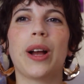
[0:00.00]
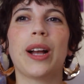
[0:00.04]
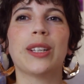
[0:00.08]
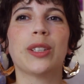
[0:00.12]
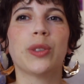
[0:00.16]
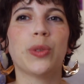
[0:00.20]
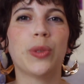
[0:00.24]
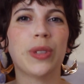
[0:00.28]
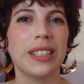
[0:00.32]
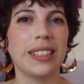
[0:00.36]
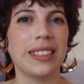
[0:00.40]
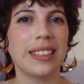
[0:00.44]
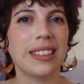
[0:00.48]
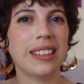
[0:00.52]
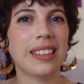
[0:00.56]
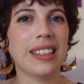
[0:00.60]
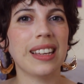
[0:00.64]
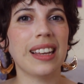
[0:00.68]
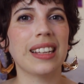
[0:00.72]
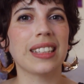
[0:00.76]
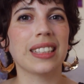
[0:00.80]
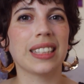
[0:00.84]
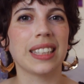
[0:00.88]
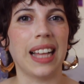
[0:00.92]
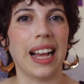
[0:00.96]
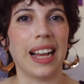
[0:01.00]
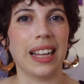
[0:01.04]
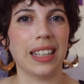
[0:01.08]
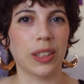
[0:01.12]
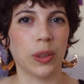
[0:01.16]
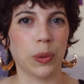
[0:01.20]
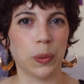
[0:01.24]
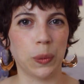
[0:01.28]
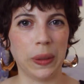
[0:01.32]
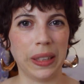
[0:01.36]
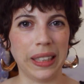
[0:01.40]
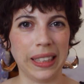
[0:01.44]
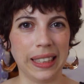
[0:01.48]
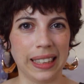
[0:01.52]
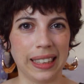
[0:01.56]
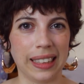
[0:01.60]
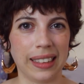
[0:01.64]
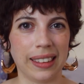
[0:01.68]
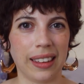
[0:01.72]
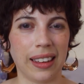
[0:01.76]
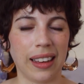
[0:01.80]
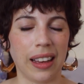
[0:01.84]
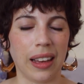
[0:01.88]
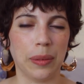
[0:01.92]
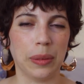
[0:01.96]
As recently as last week,
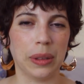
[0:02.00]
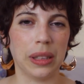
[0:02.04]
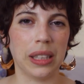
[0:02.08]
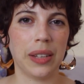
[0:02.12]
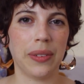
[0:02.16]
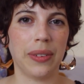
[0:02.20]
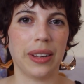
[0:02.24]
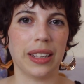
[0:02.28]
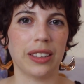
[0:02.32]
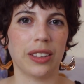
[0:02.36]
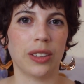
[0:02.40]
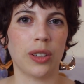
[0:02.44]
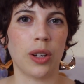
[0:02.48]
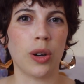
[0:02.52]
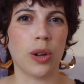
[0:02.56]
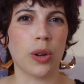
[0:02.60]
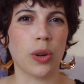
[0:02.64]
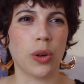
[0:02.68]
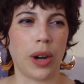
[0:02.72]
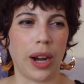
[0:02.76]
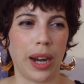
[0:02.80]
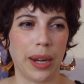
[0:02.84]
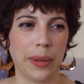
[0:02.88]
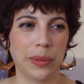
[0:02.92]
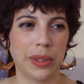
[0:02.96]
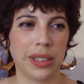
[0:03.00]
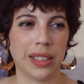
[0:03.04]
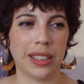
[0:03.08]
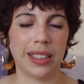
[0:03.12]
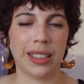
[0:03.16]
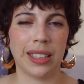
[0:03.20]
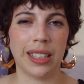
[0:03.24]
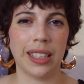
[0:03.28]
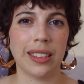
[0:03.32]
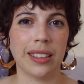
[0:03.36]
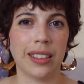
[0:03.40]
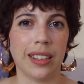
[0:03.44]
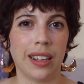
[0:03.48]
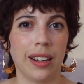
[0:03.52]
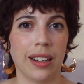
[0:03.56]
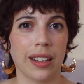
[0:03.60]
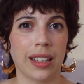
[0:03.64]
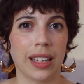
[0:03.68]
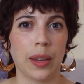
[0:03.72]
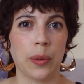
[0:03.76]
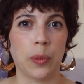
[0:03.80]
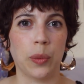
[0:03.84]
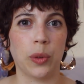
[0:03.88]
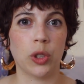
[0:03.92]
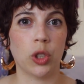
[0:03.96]
I believe I saw Grimes'
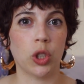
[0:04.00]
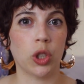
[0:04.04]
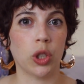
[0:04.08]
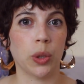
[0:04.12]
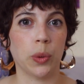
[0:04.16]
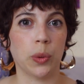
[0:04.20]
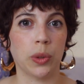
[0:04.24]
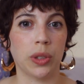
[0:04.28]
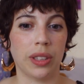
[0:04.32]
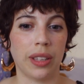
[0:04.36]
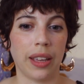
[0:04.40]
TikTok in which she was